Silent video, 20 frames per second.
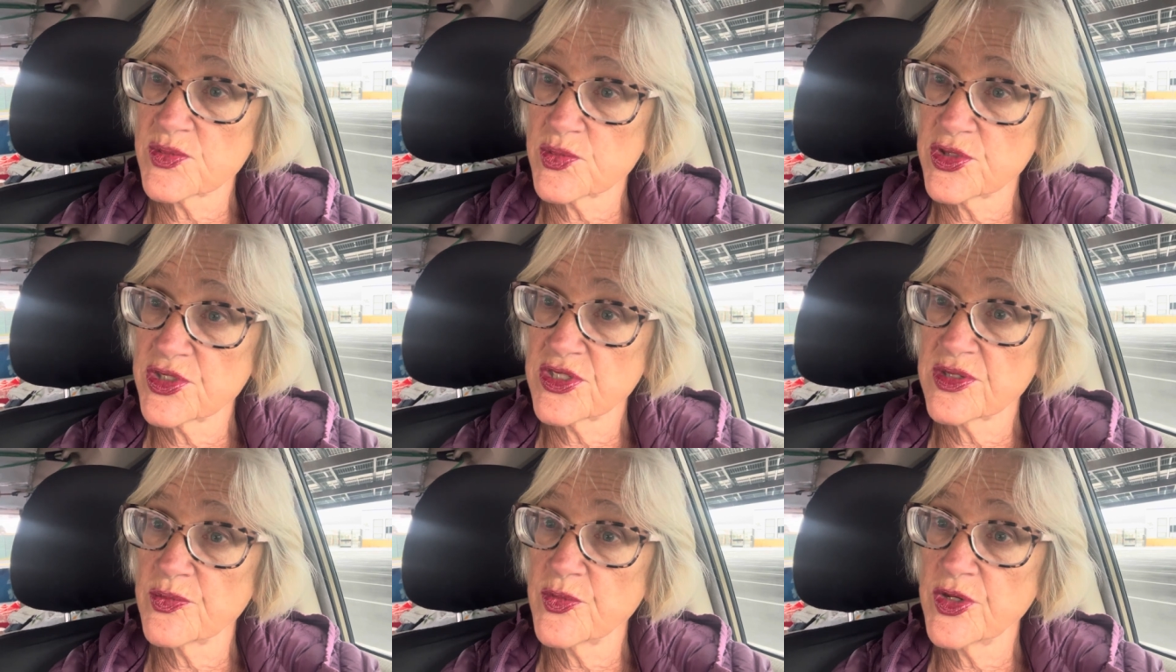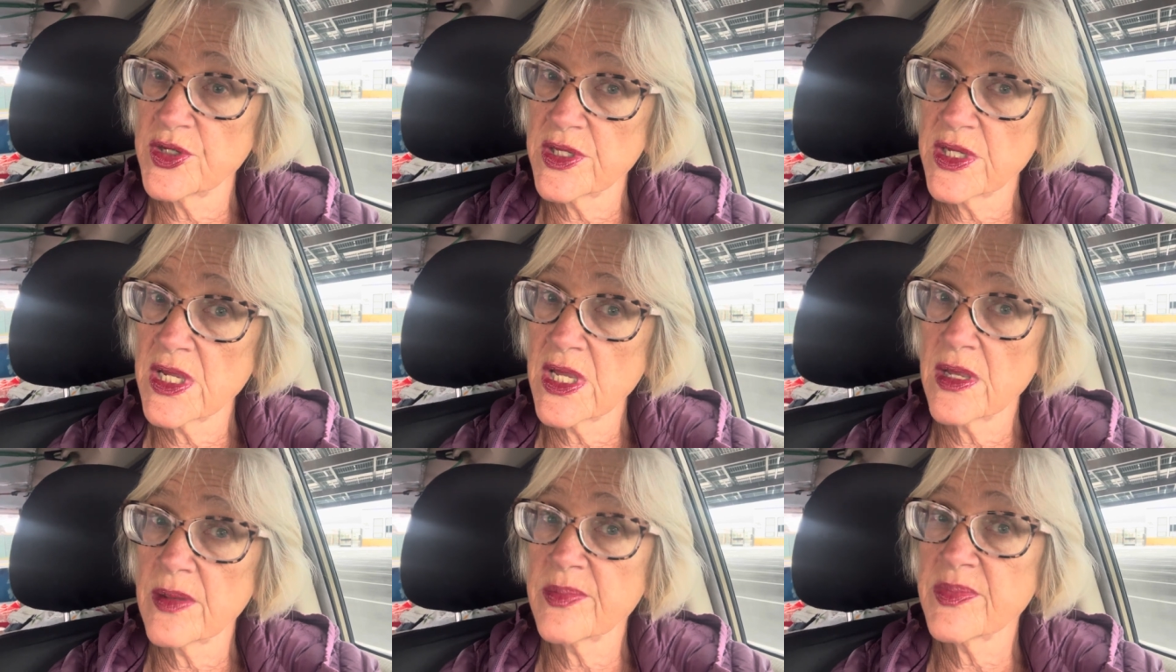which I'm really
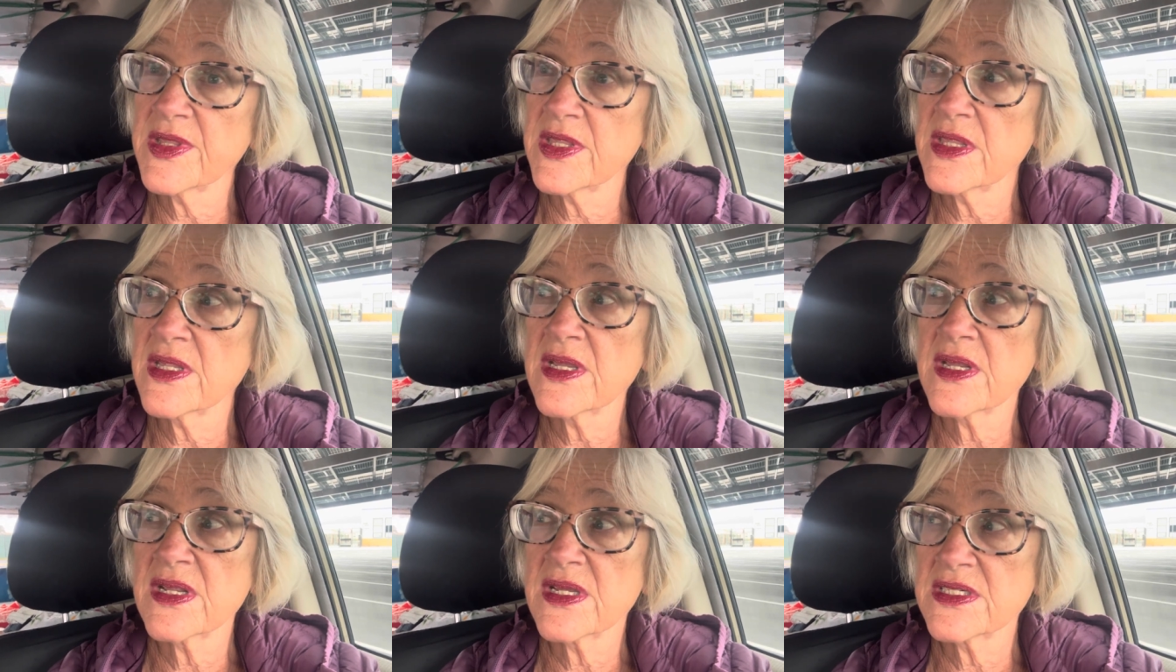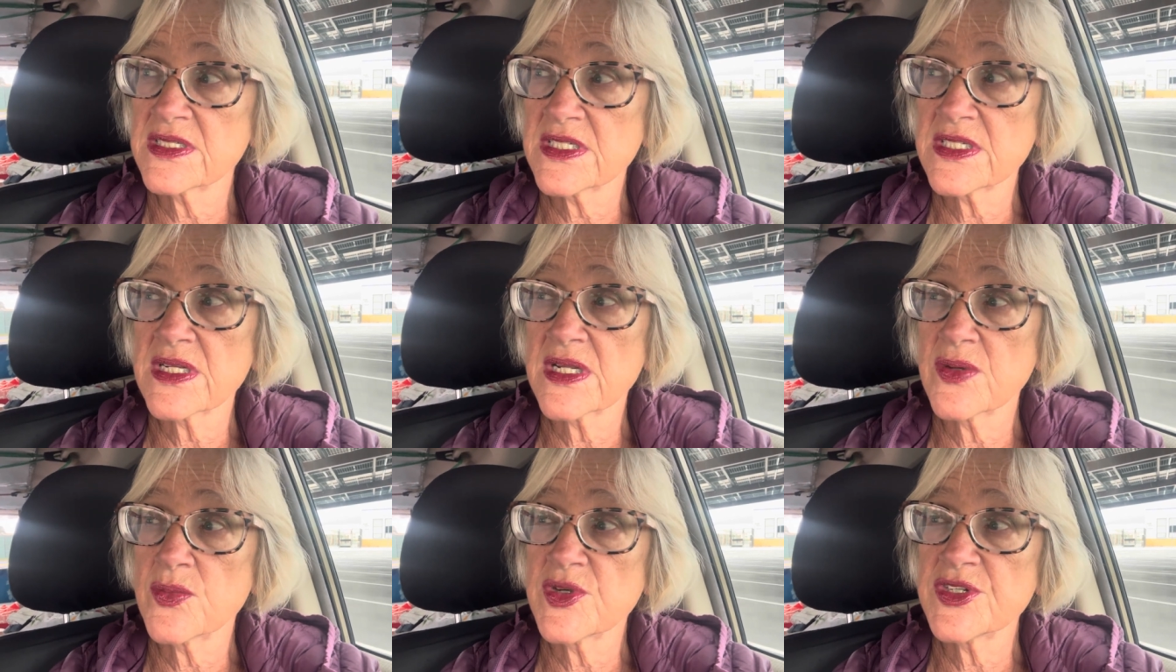happy that I
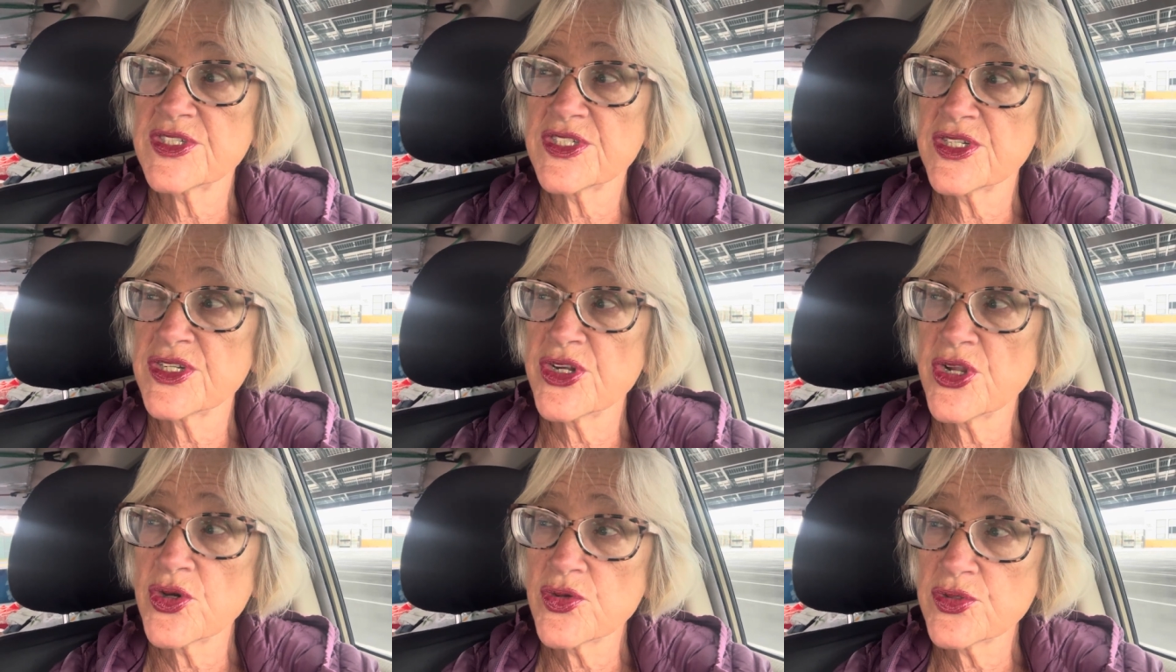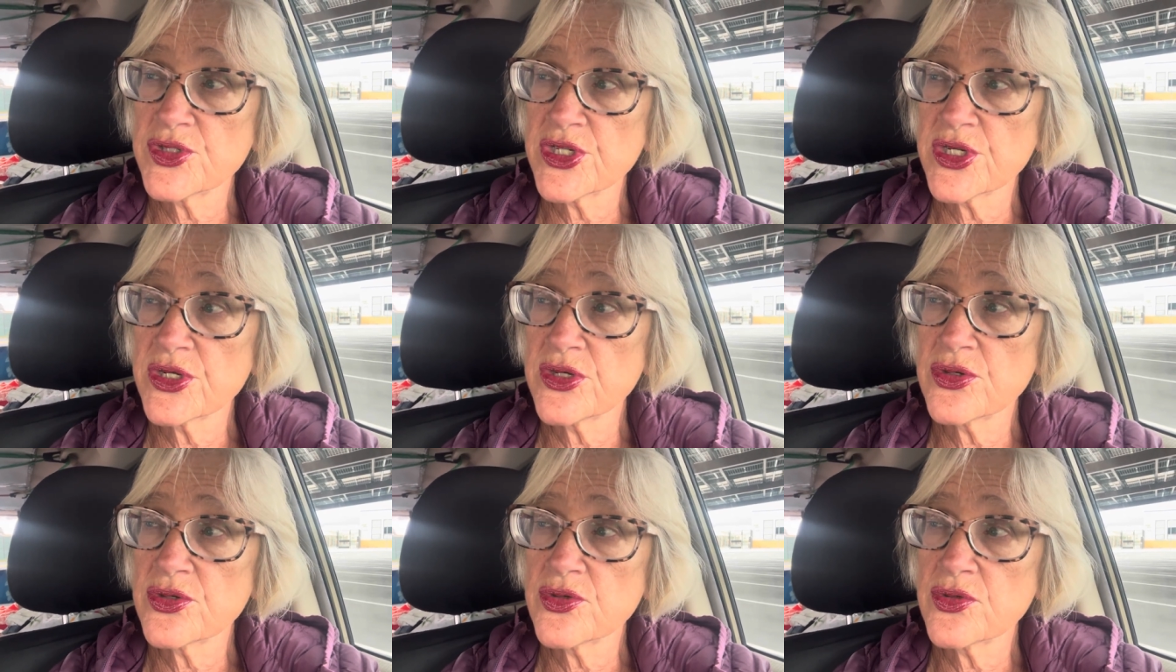did. I went to
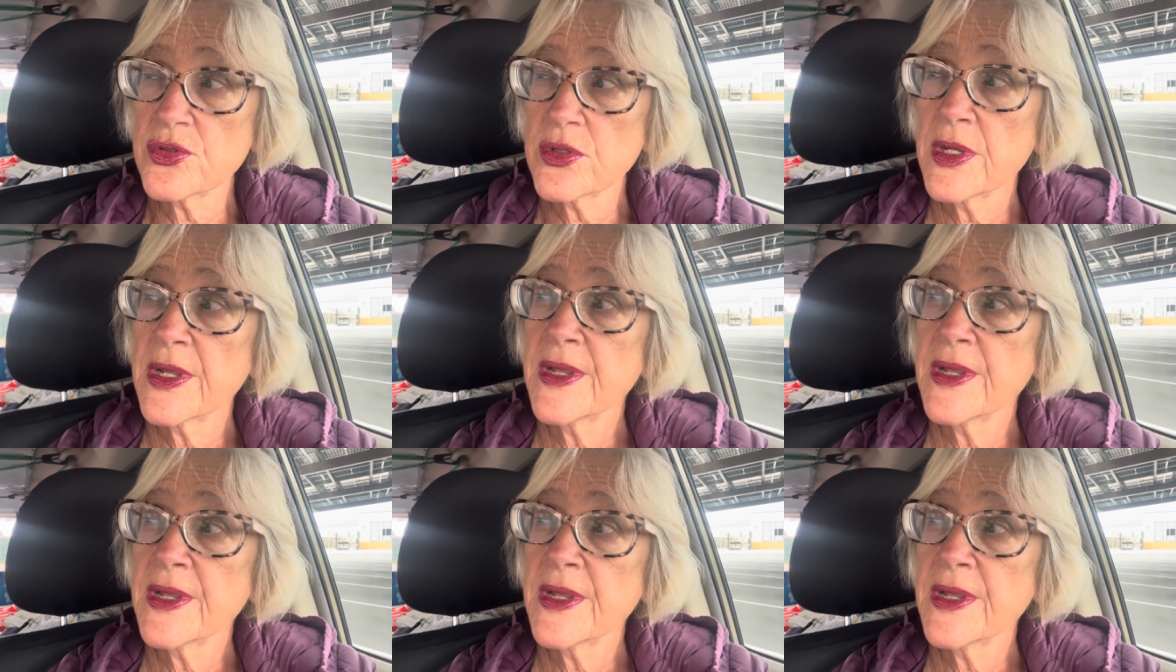Noto,